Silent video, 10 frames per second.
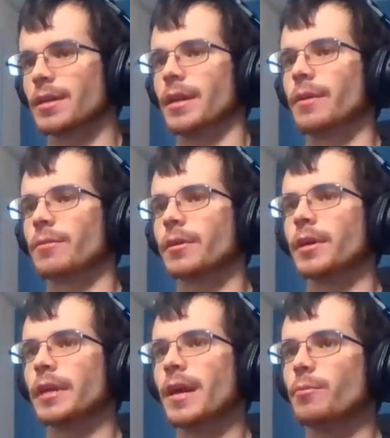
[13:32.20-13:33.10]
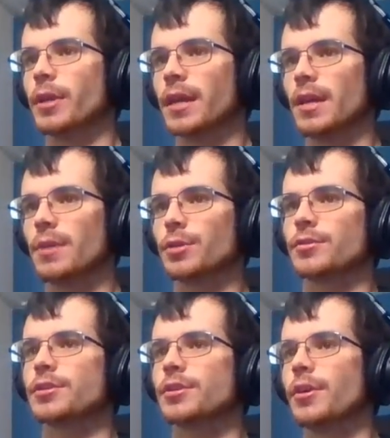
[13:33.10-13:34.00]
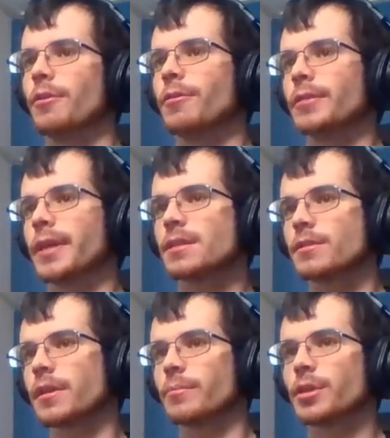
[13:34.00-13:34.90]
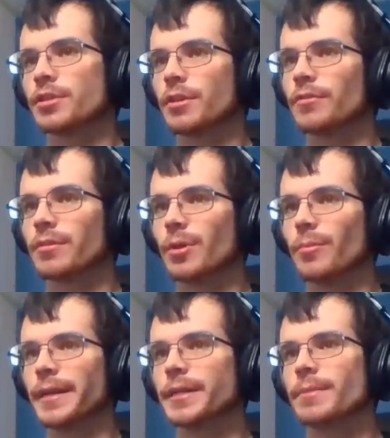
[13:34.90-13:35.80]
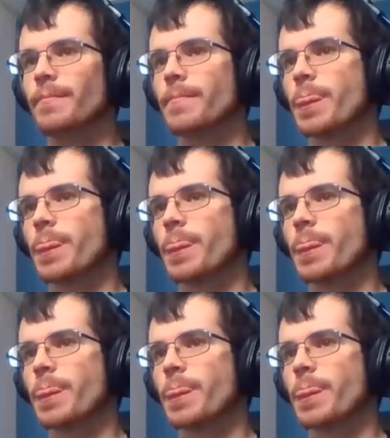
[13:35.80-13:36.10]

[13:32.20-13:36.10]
And we're going to, yep, we got that boost. So that's going to preserve our momentum.